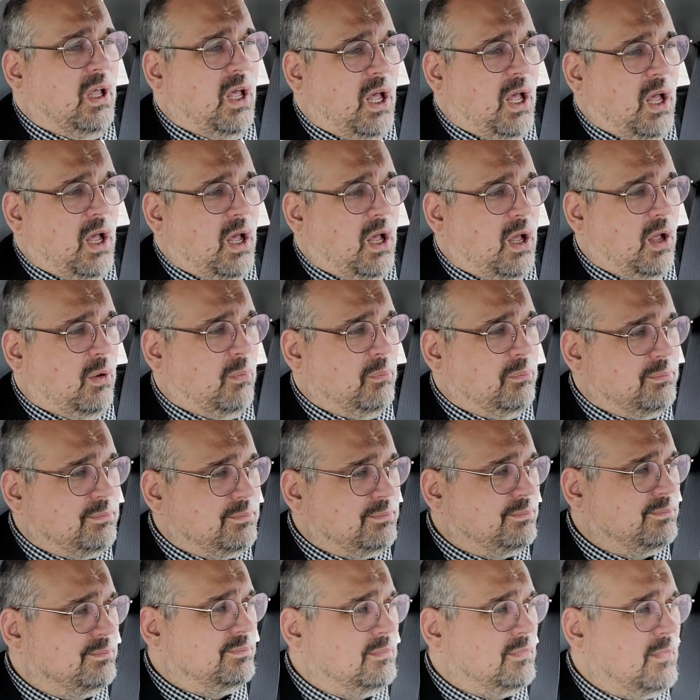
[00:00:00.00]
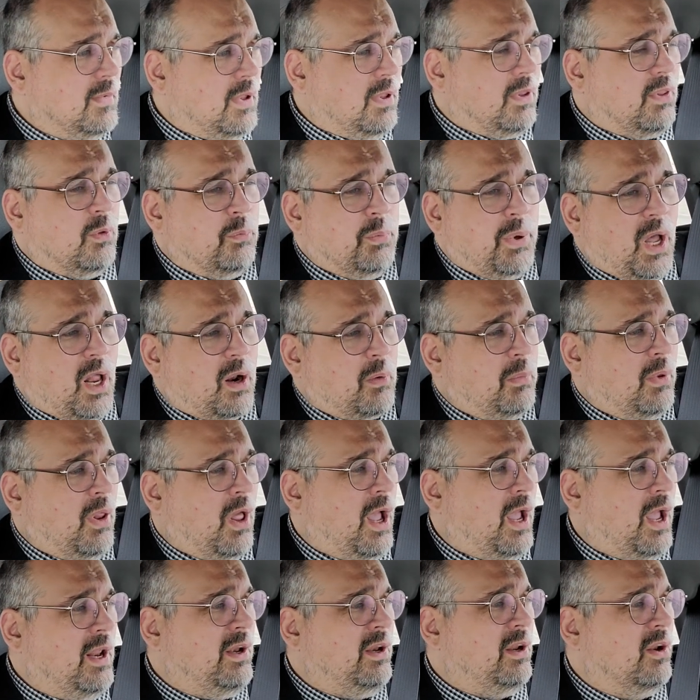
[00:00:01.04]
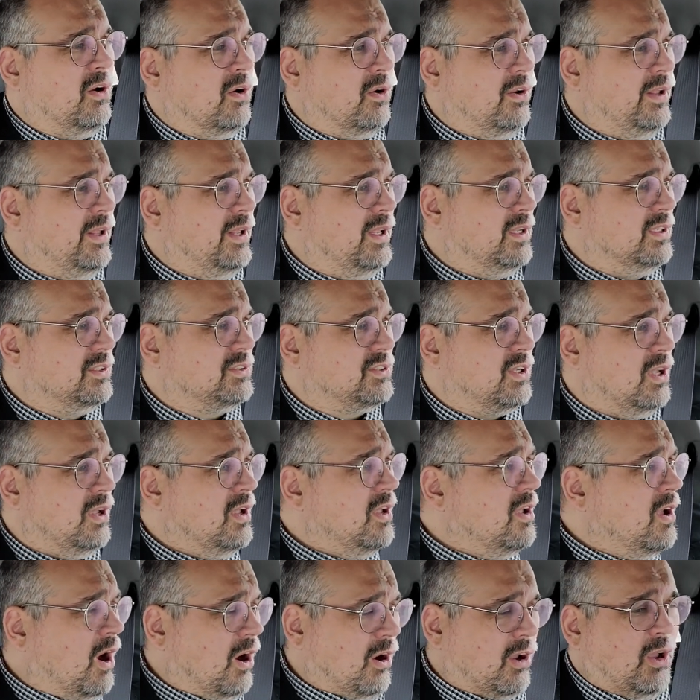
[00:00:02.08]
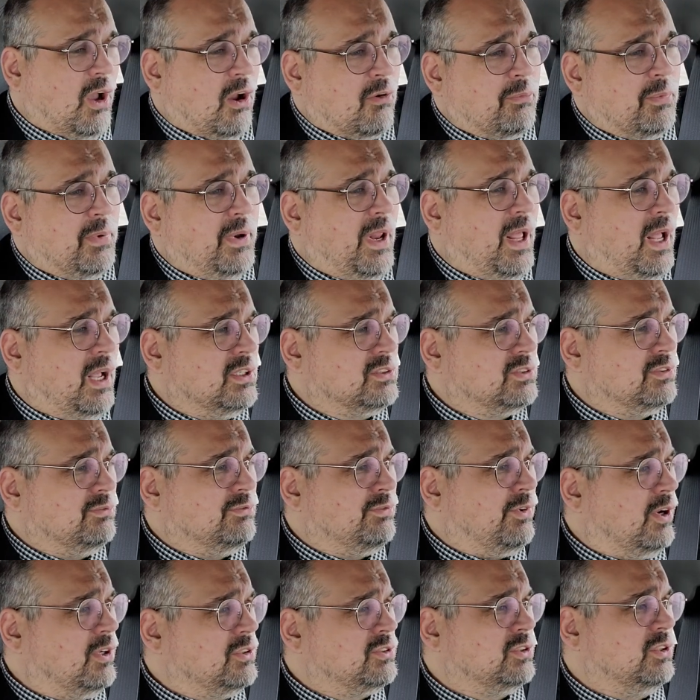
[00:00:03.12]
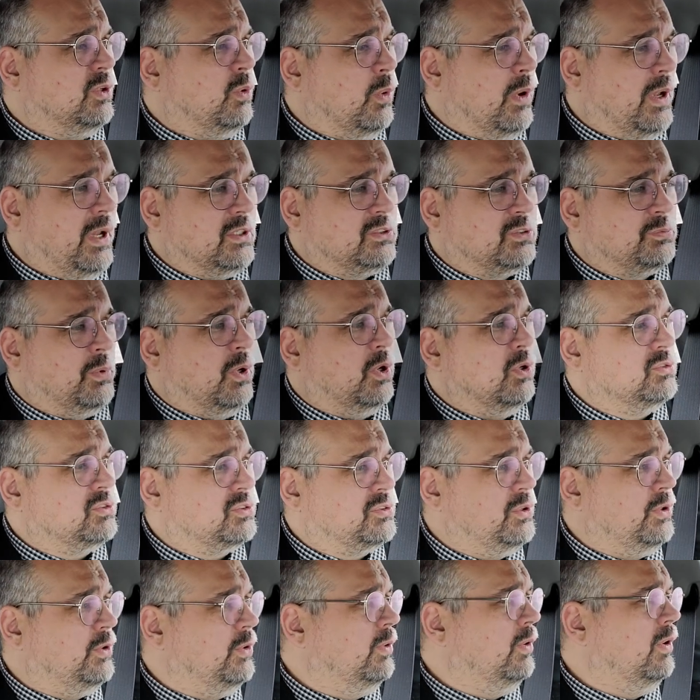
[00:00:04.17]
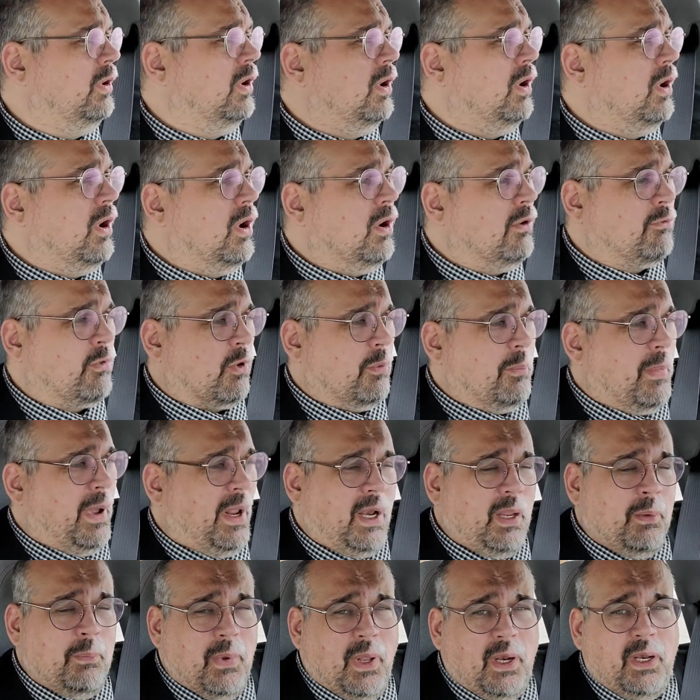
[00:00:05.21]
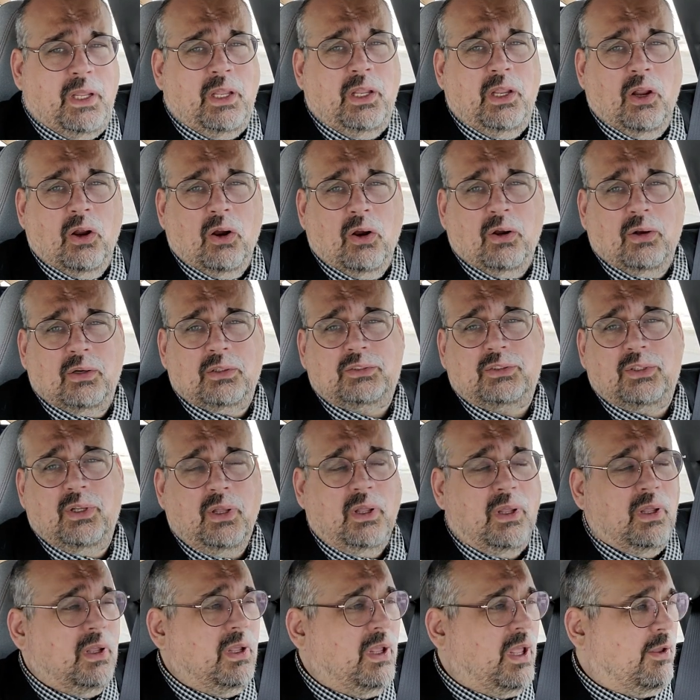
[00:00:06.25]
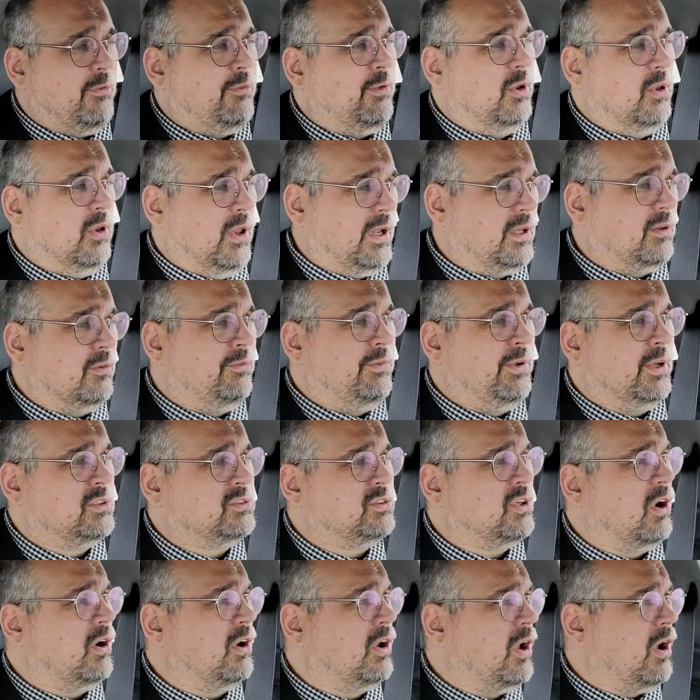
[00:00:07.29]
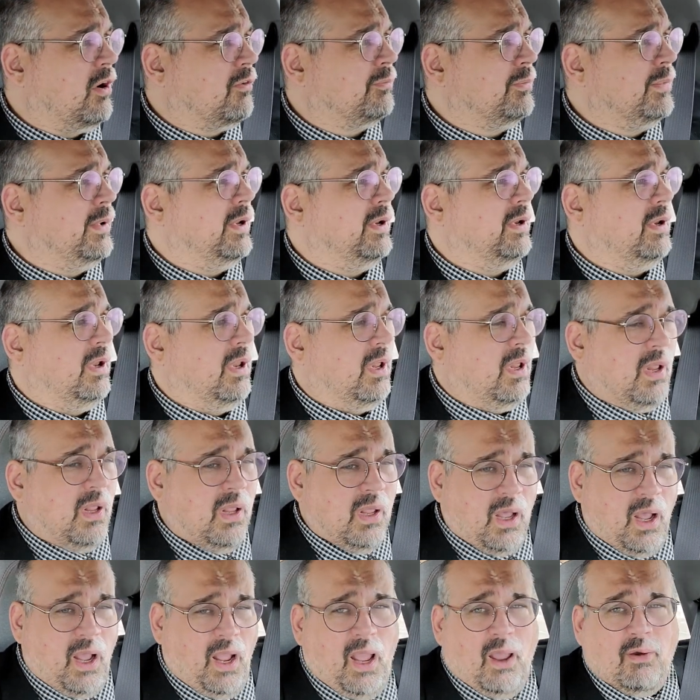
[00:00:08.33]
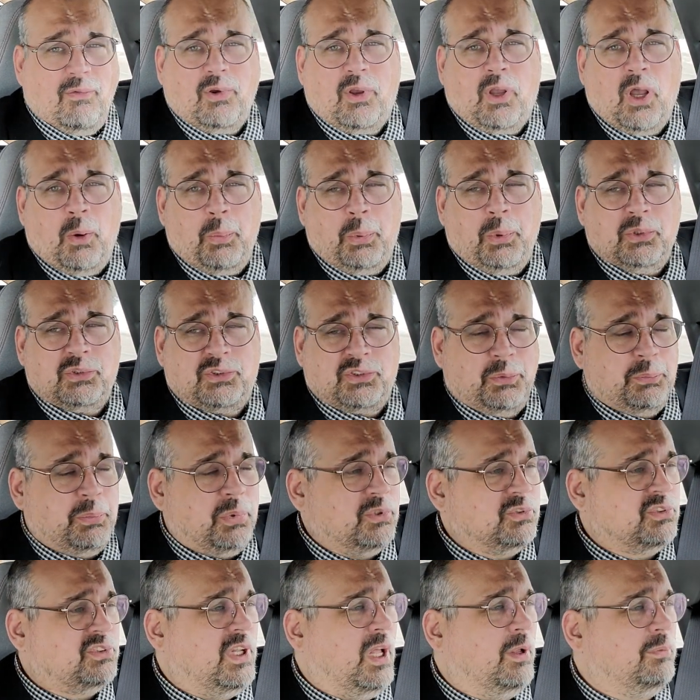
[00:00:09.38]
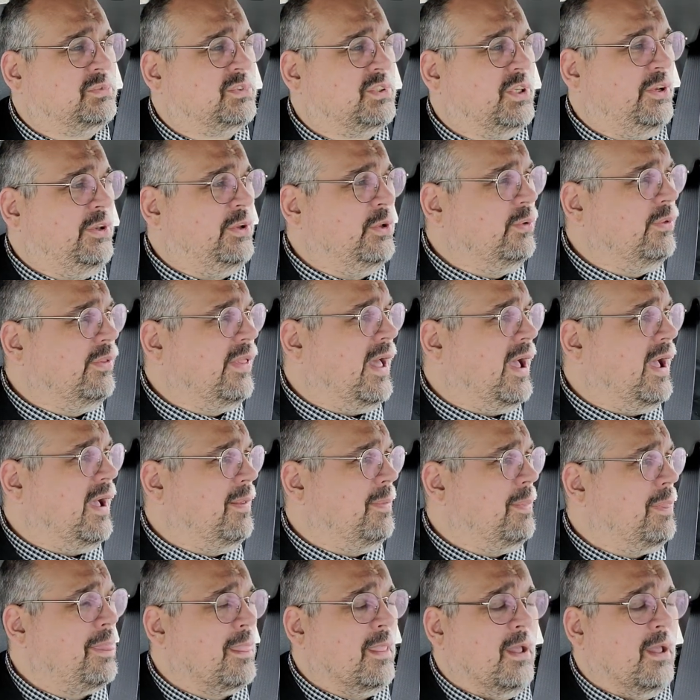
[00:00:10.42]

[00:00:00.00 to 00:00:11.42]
Um, the bottom line here is our government hasn't functioned the way it's supposed to for many, many years. If you'd like to fix our government, I have a couple of simple steps to do that.